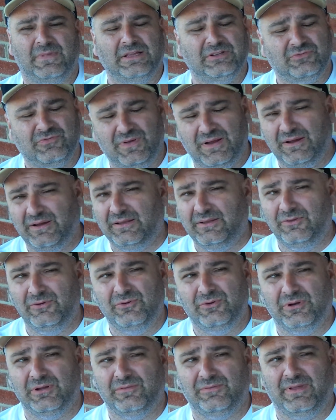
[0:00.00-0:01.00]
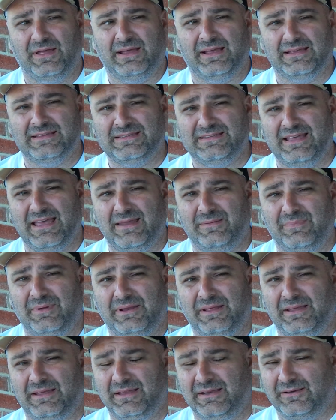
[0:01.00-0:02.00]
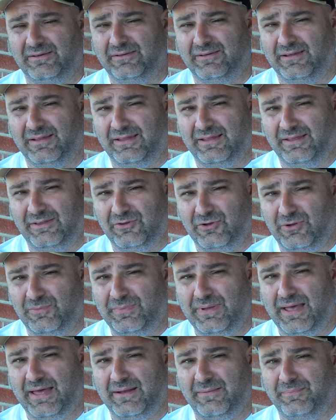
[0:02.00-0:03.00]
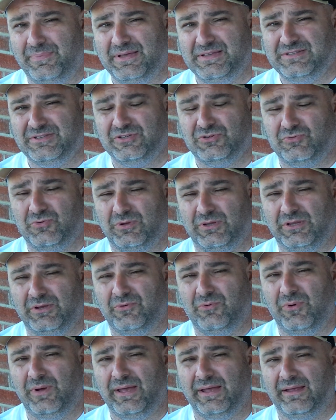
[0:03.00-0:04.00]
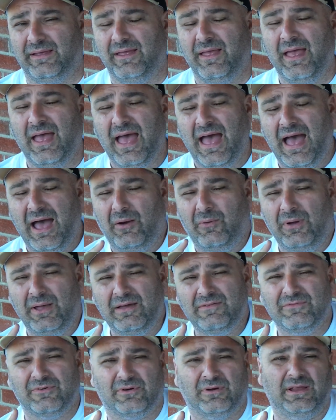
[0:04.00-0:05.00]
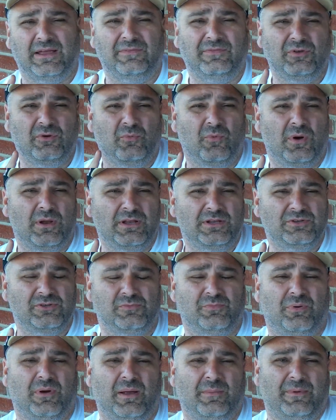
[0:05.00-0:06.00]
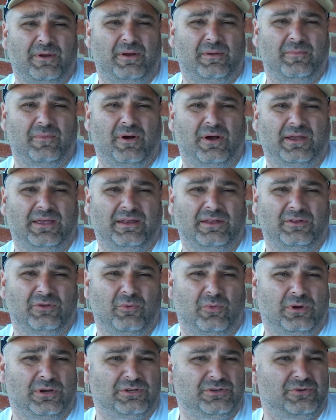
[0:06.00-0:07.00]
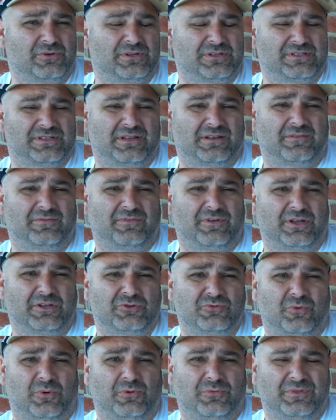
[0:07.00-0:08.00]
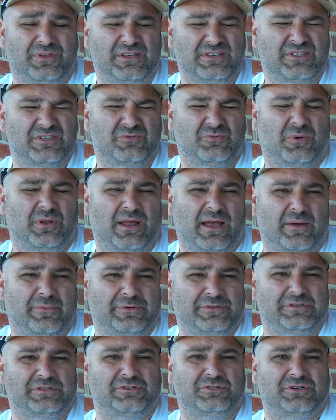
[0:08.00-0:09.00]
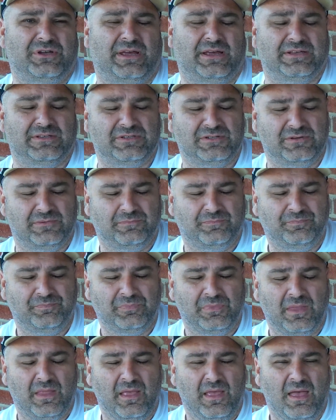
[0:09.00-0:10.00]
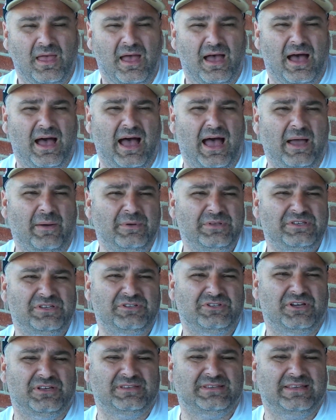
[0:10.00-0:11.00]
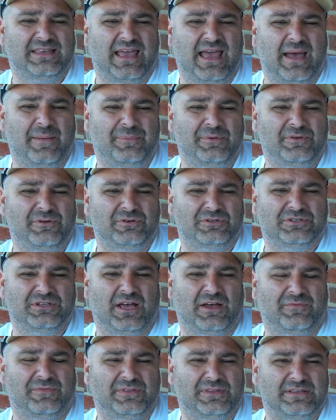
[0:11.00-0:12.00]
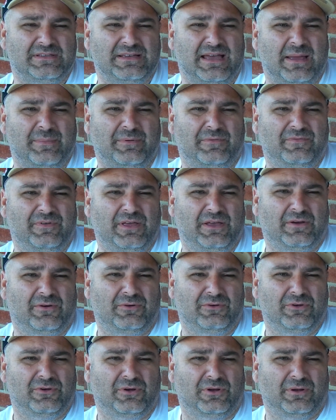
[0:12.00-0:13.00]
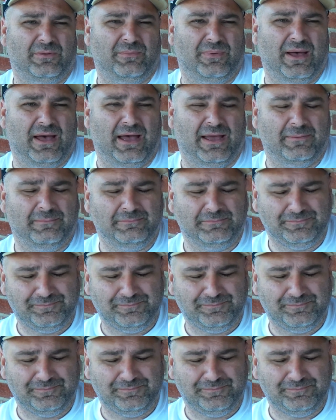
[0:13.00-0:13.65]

It's very lucrative, like I said, but you can be out of business really quick. However, if you want to do primary market and you want to do it as an individual, this is what I would suggest. I would suggest capping yourself at the type of vehicle you're going to buy.